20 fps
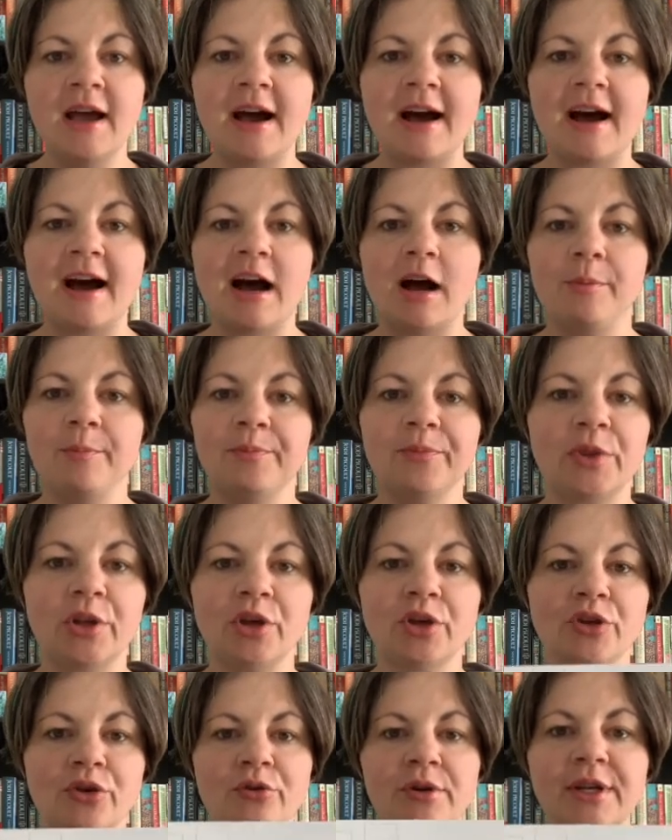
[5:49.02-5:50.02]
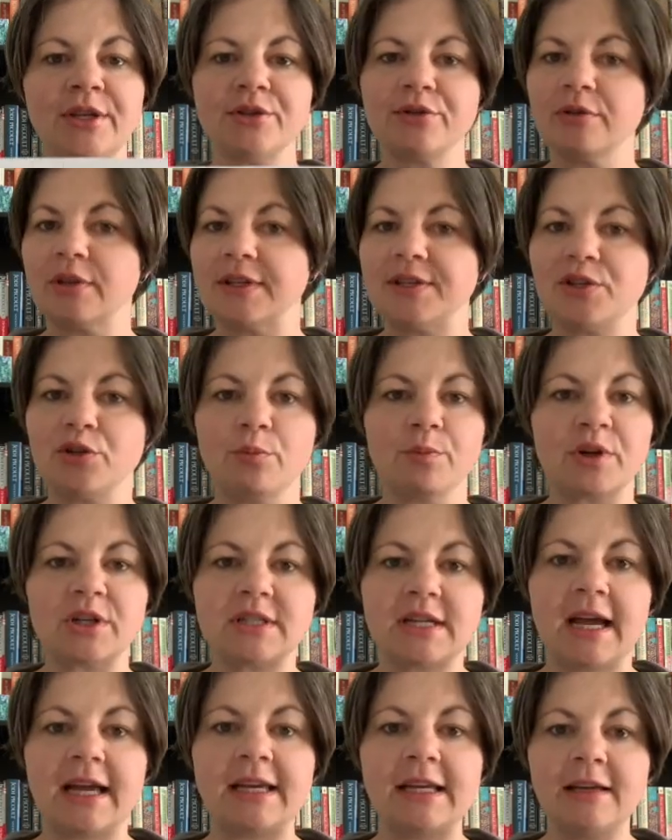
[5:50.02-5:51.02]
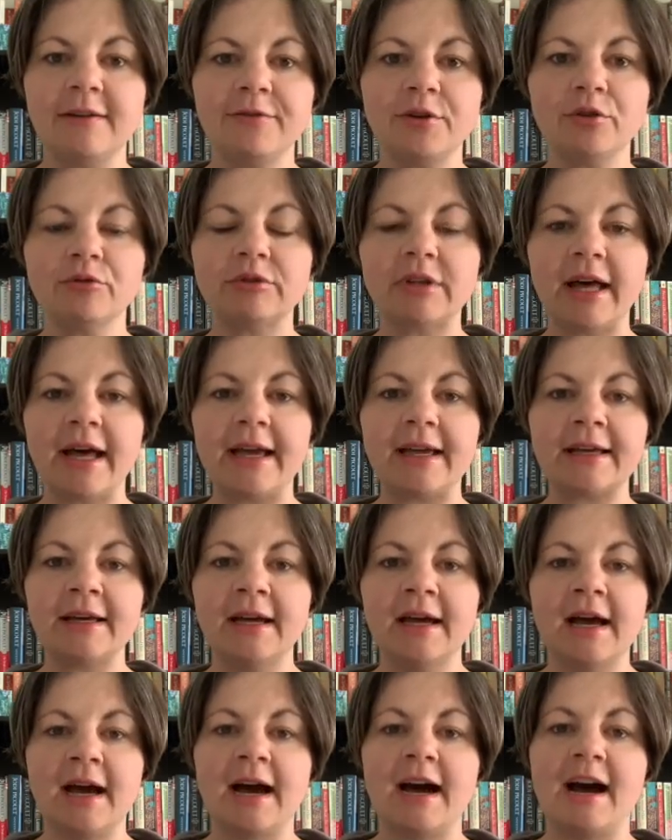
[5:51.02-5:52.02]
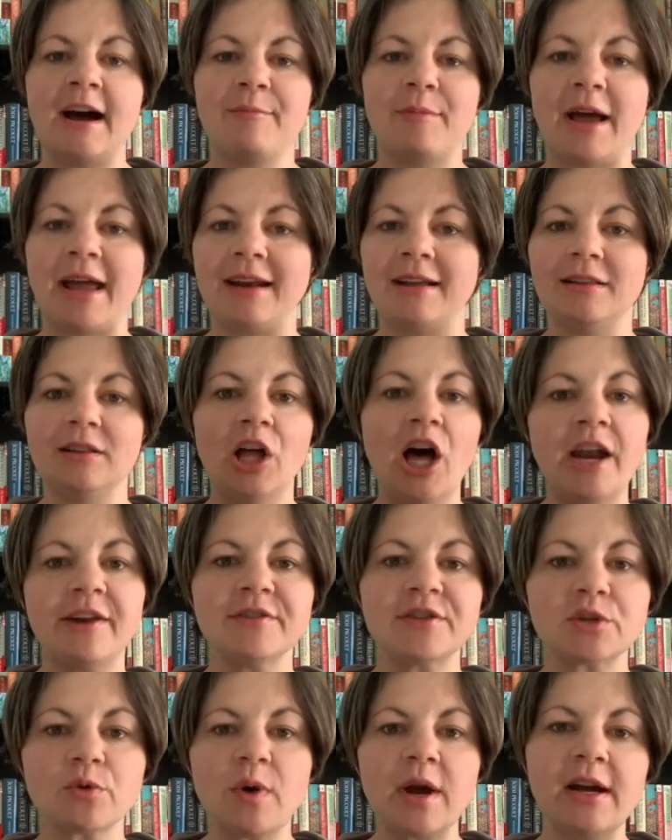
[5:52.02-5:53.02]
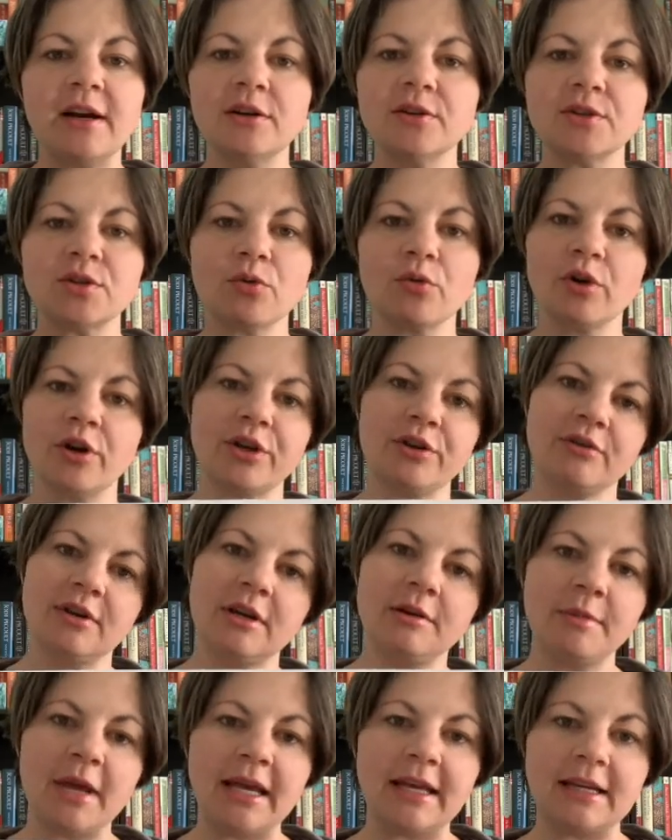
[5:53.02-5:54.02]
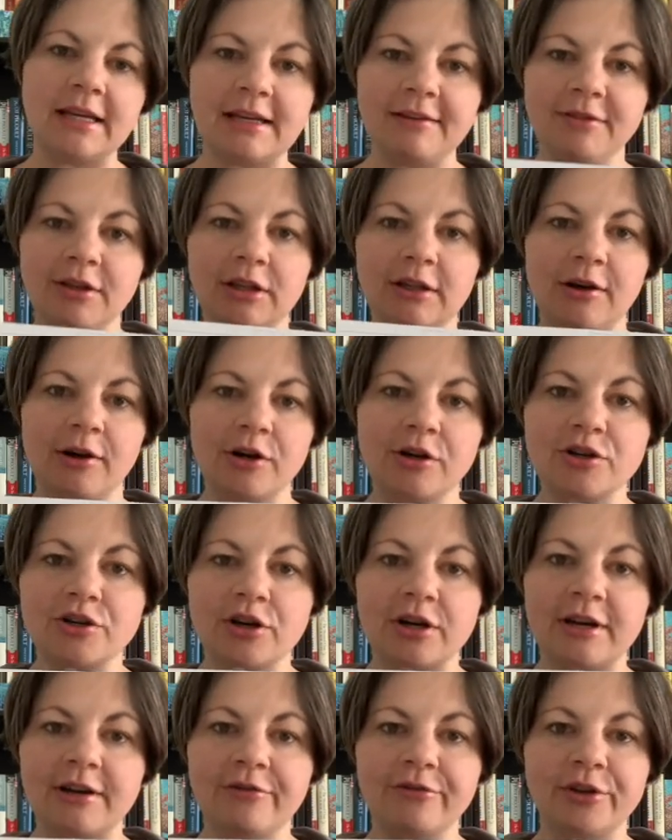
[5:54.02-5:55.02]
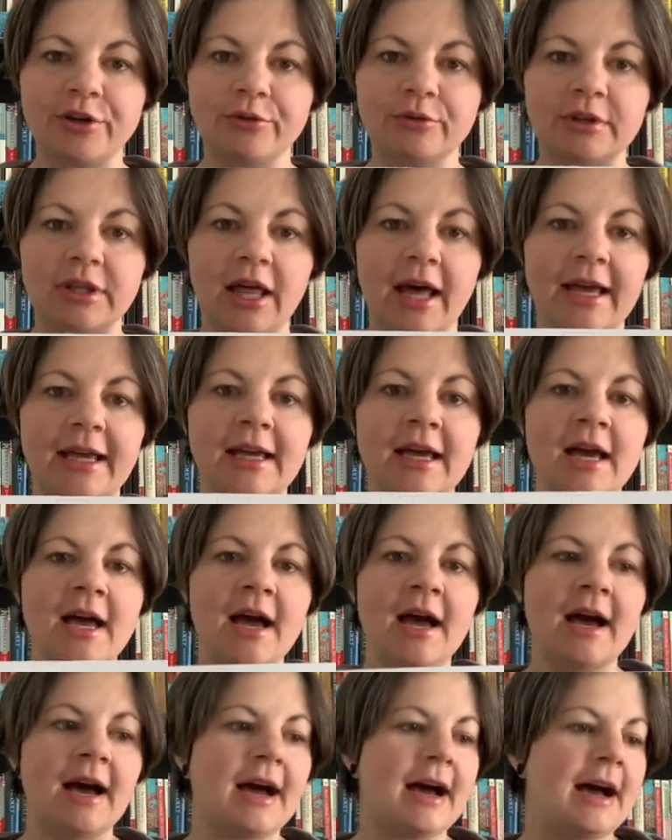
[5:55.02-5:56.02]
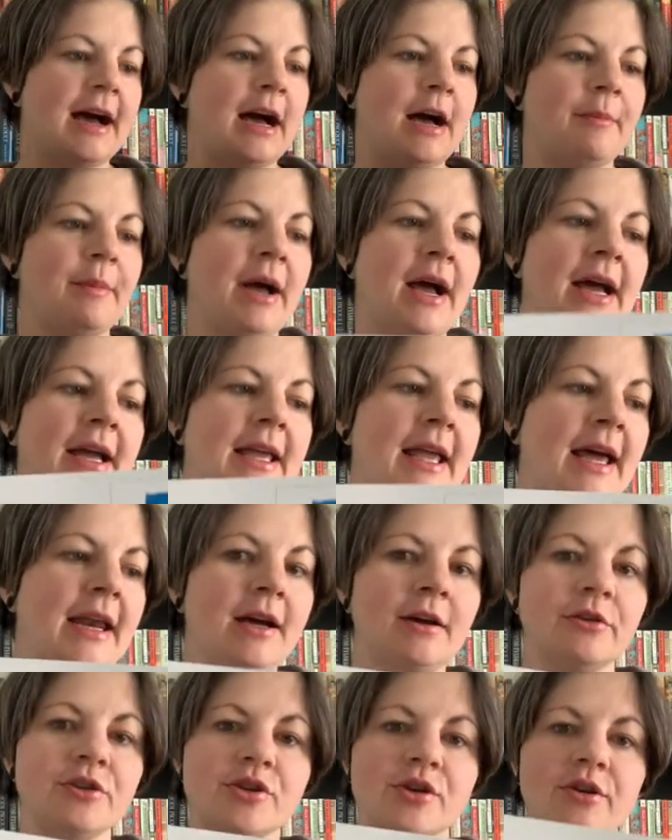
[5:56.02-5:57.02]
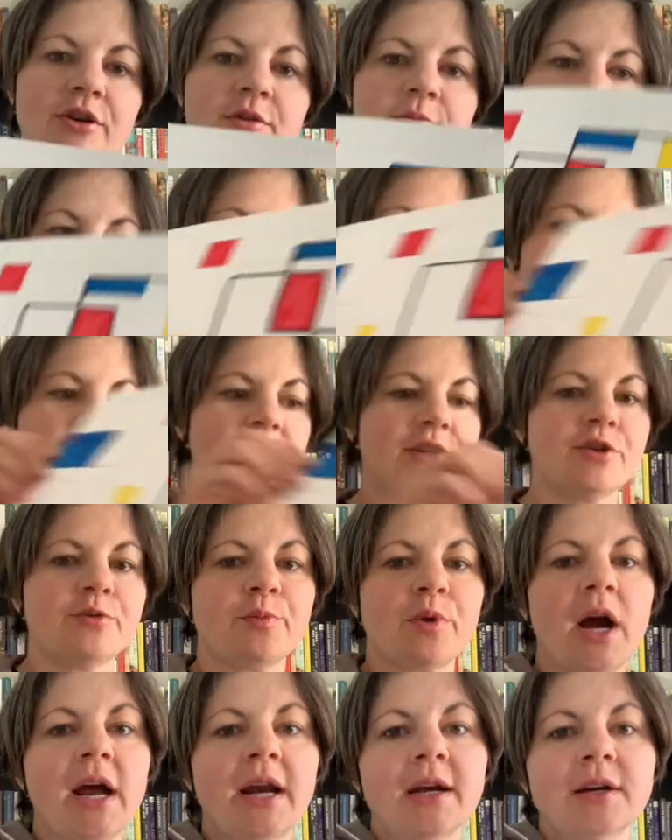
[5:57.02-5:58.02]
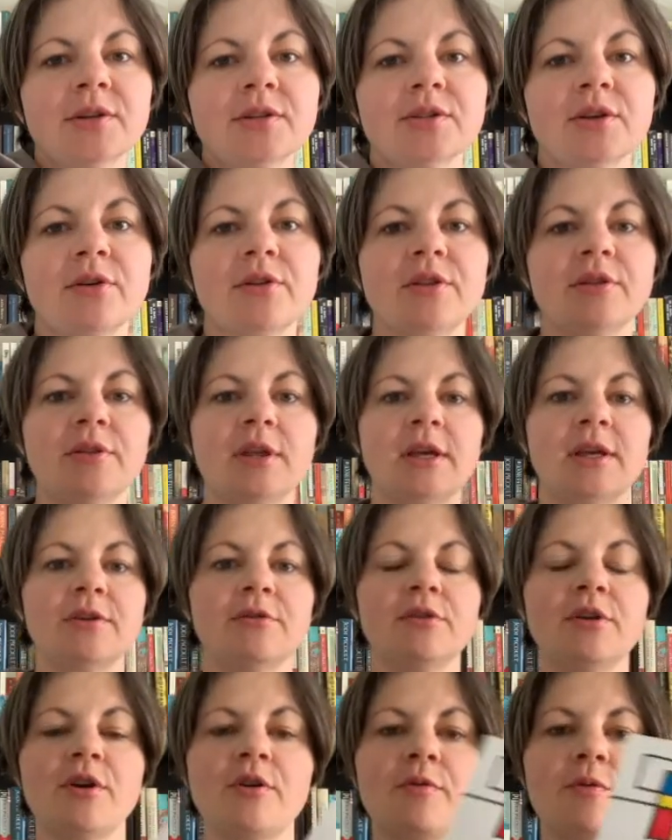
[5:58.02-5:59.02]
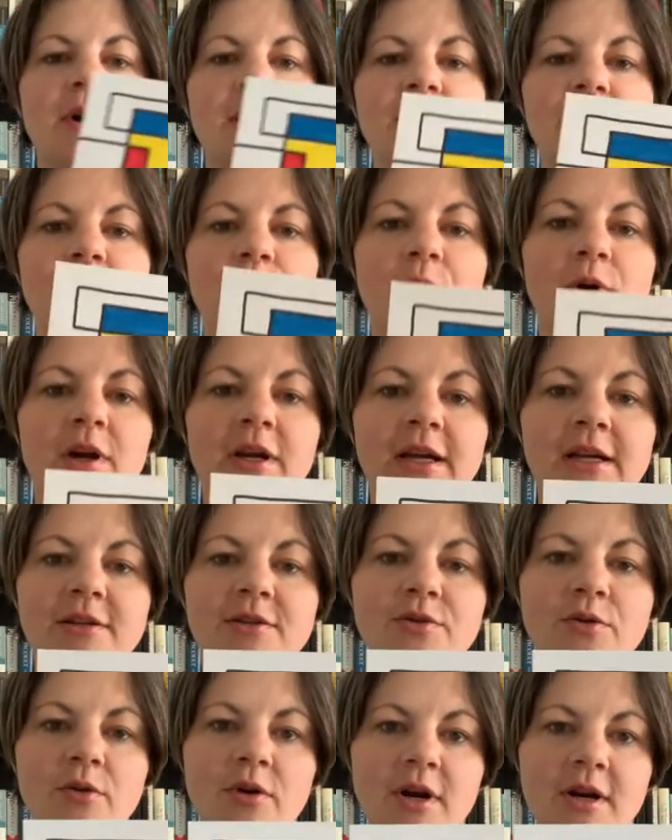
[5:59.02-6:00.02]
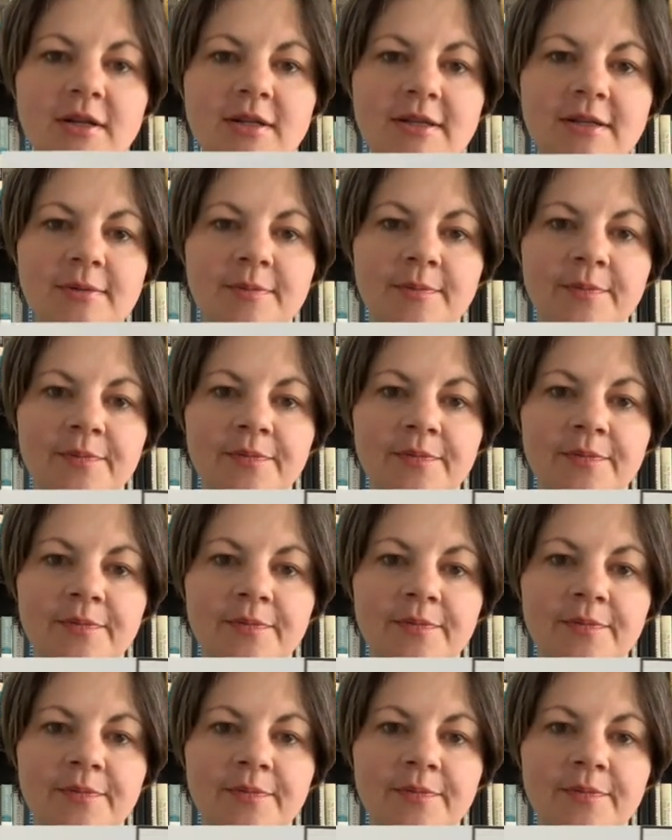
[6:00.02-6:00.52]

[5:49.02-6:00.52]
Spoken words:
You can do this super tiny if you'd like, and a lot of squares, or you can make it even larger if you'd like. Again, I'll show you my finished product so that you know what you're working towards.